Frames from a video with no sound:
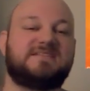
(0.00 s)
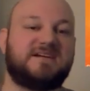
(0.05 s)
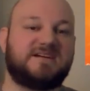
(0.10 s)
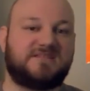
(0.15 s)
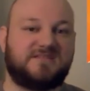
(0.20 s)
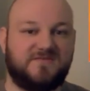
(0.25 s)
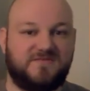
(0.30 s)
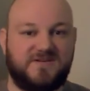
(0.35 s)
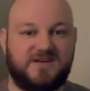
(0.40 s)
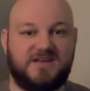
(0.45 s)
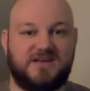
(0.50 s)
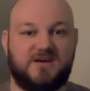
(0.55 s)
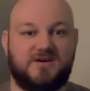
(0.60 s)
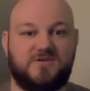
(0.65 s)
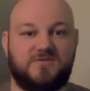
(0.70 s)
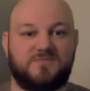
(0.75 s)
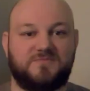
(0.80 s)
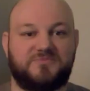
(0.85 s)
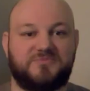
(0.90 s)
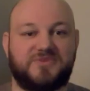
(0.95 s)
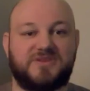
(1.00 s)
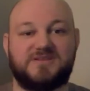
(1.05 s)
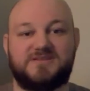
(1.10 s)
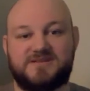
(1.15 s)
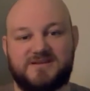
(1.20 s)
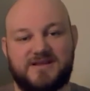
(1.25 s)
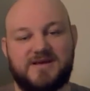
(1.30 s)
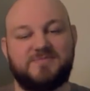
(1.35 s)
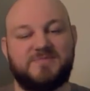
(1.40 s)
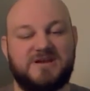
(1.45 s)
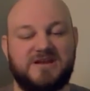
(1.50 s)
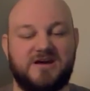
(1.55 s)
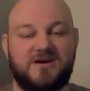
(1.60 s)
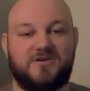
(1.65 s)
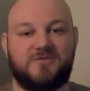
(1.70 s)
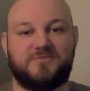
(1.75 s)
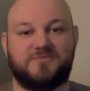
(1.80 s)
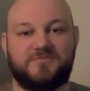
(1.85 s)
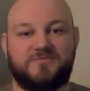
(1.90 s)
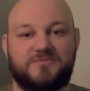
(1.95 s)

like the video to let me know.